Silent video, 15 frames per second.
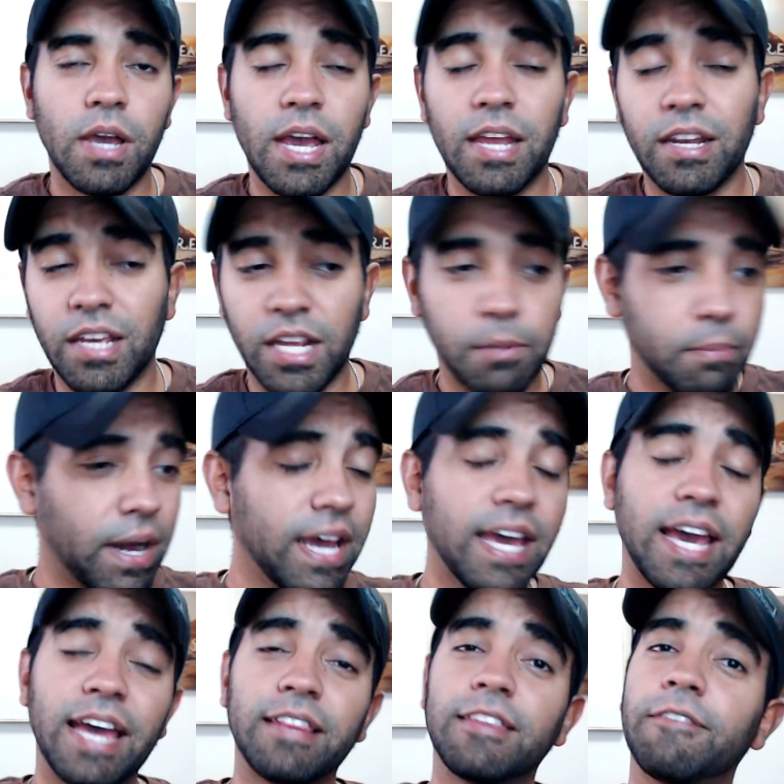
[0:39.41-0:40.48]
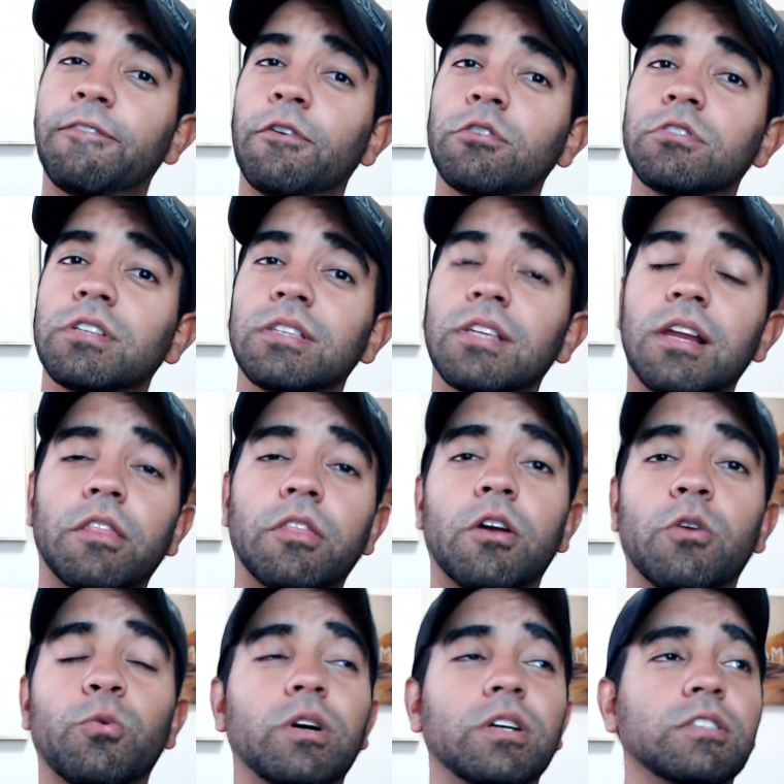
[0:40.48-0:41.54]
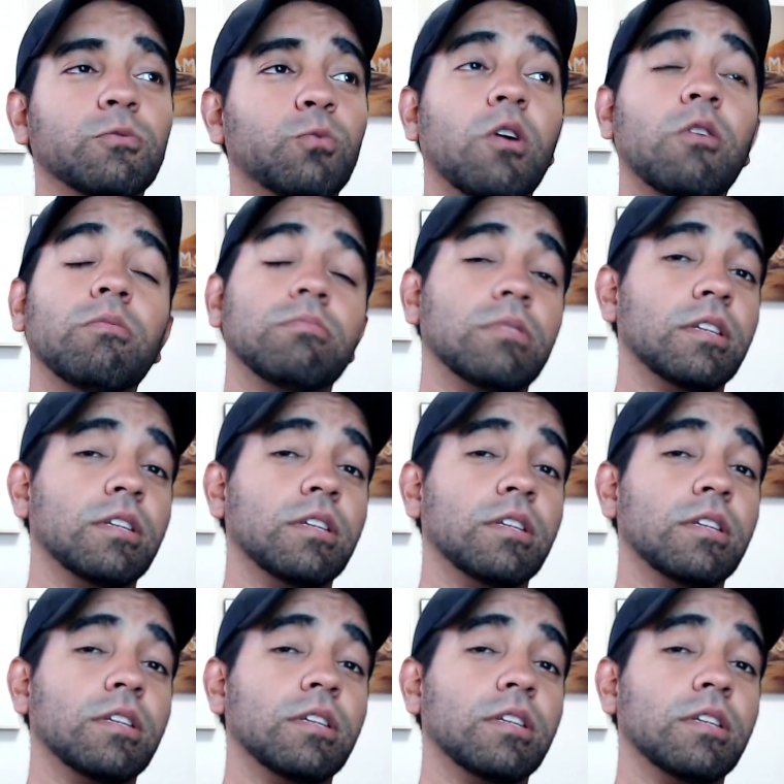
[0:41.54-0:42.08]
And in my head, the first thing that I thought was, well,